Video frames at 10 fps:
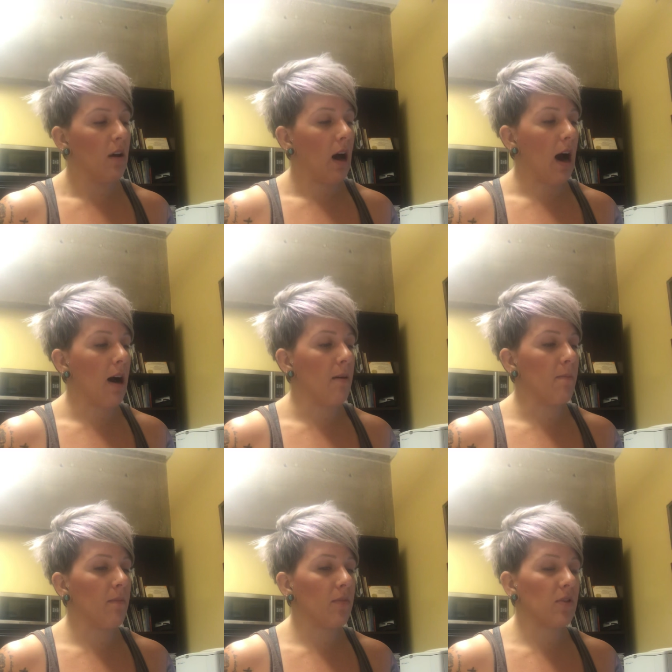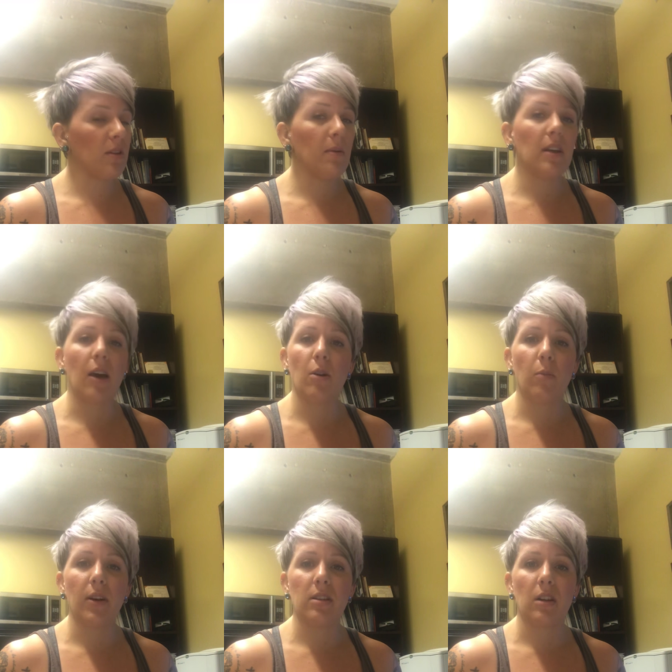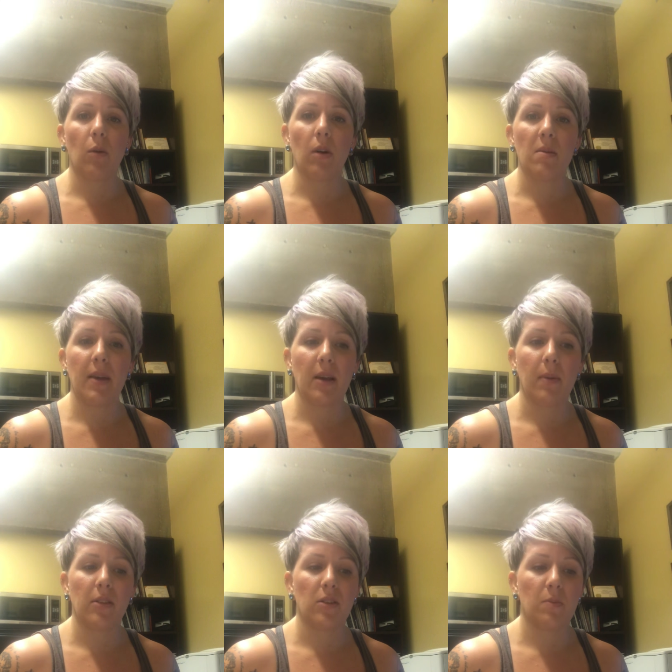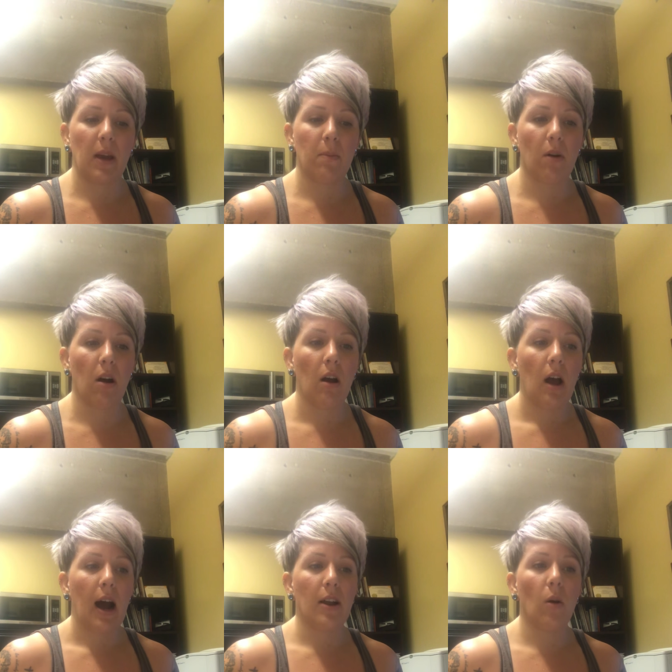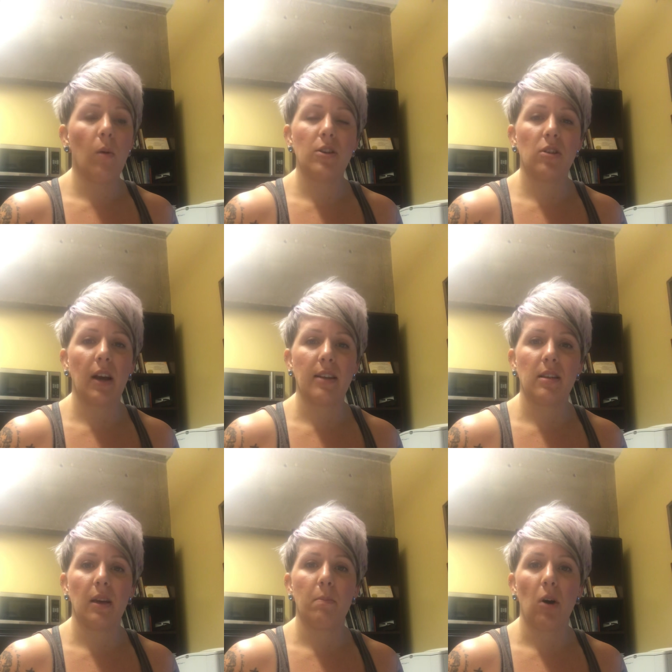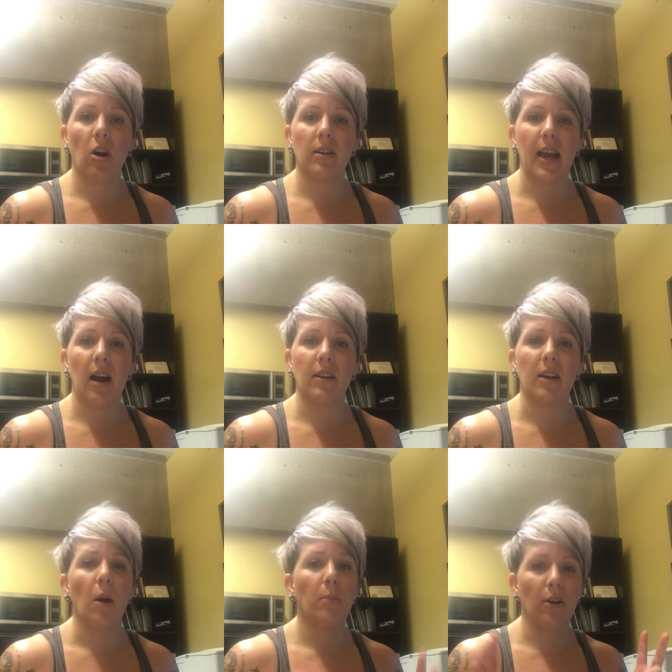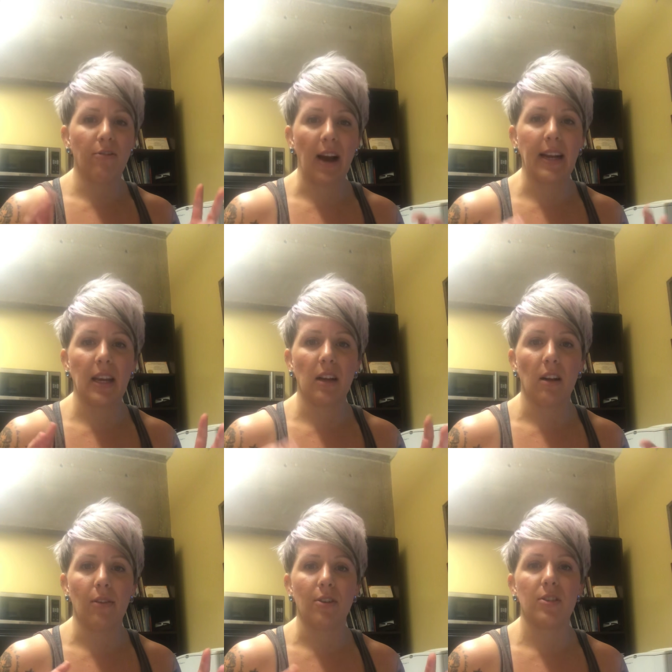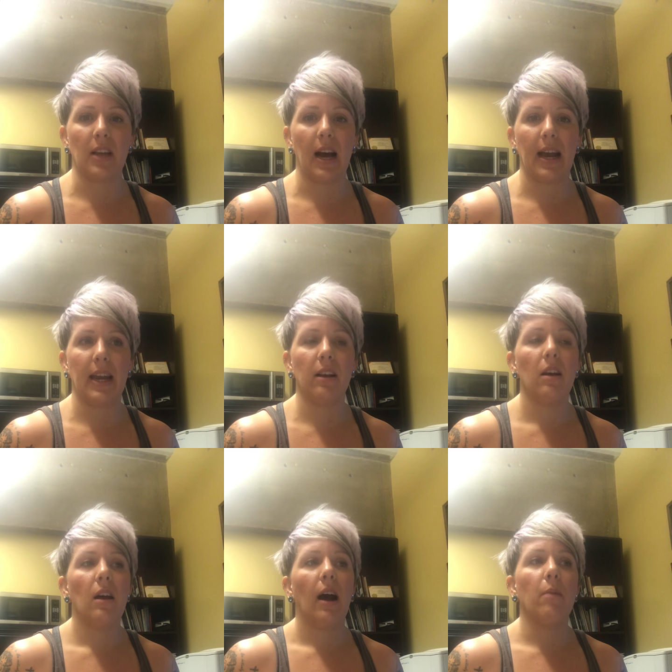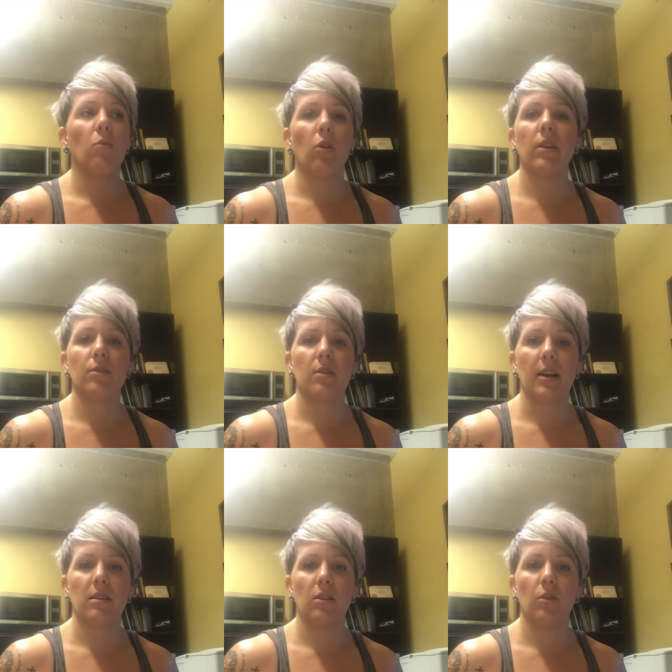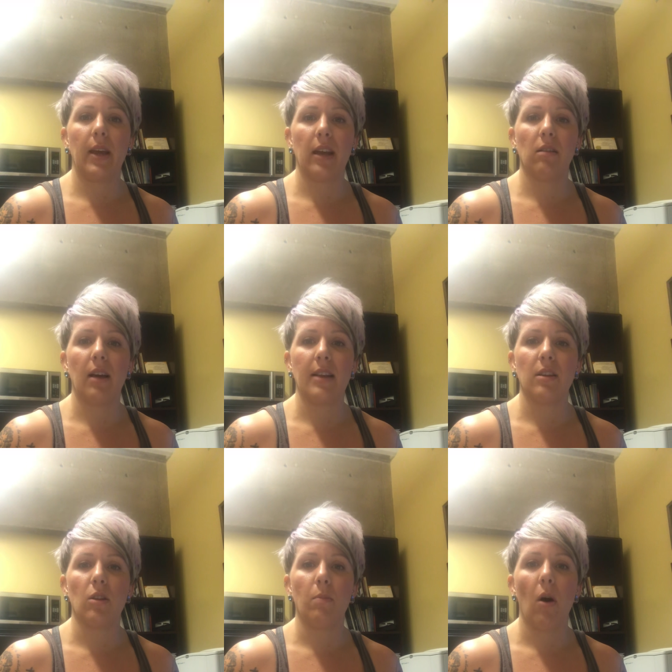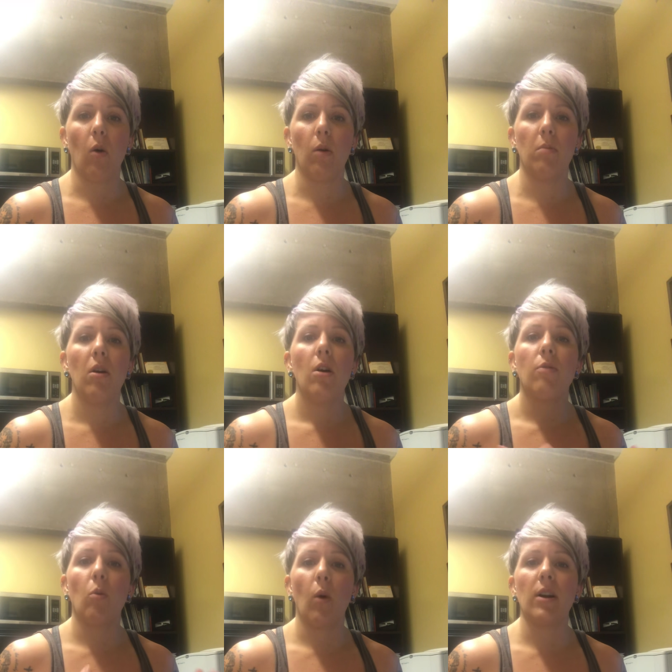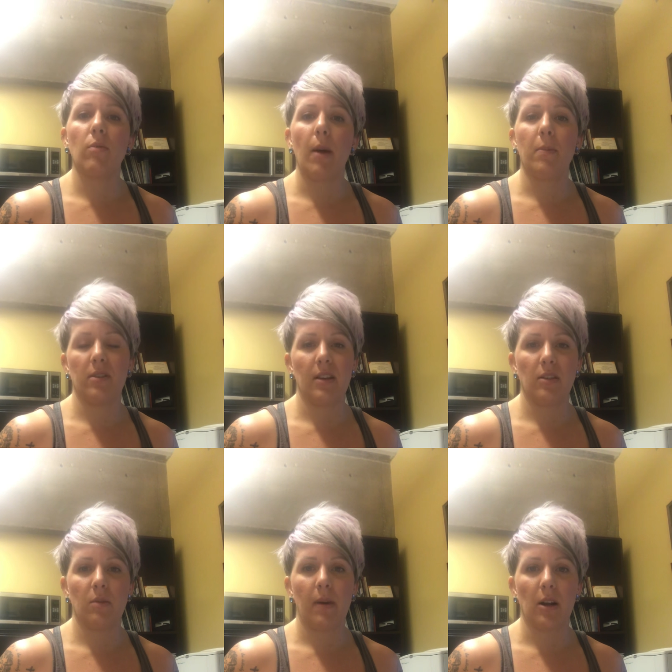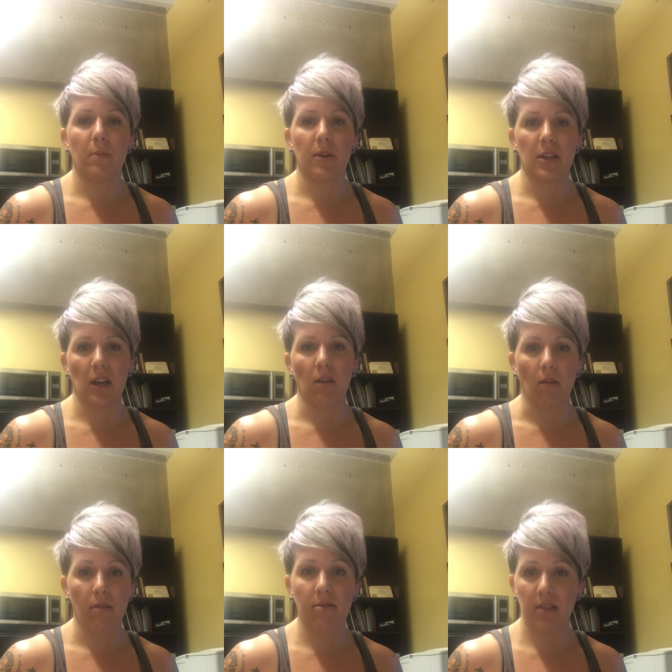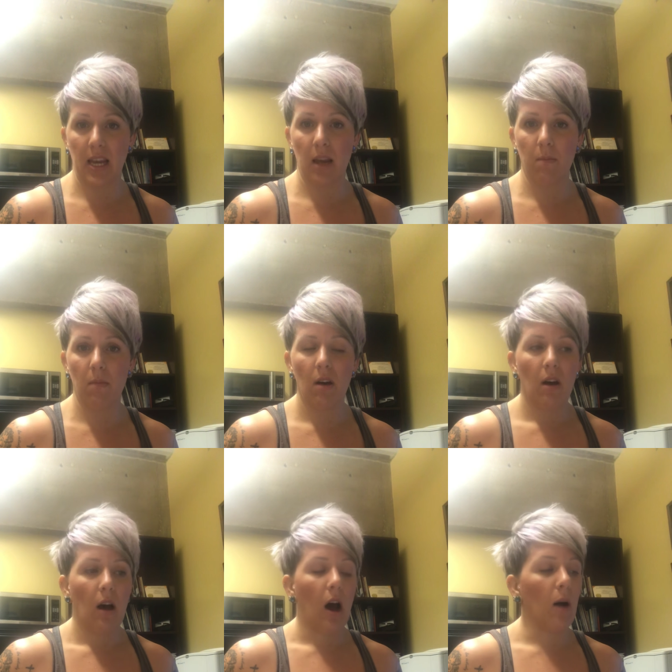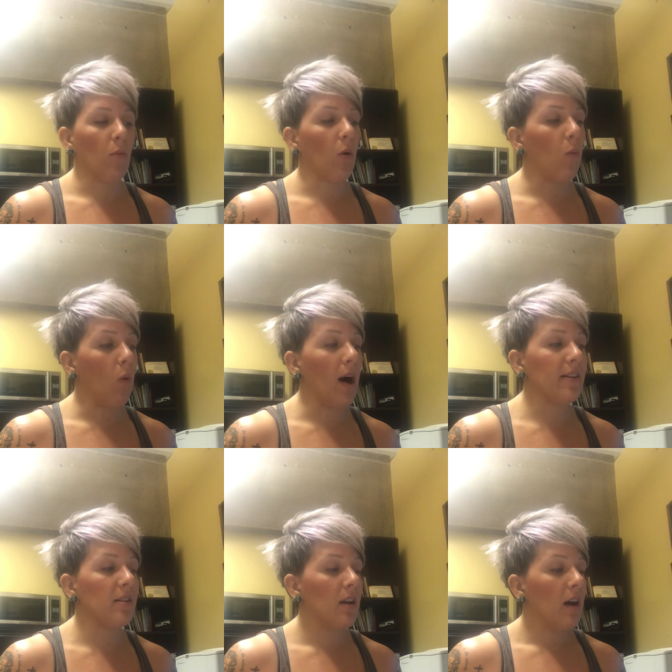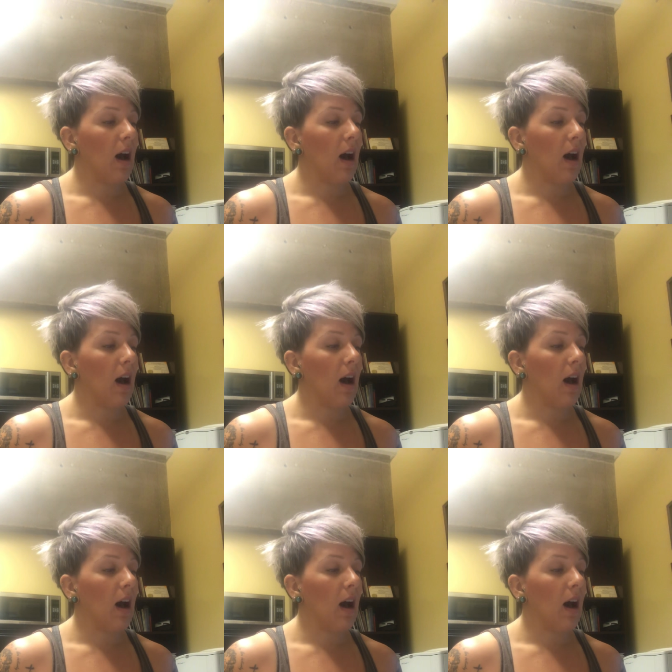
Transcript: Some of the other points that I want to make about this paper, I don't want you guys to get bogged down in providing another side. I'm more interested in you analyzing the poem for what it represents about a particular theme, or what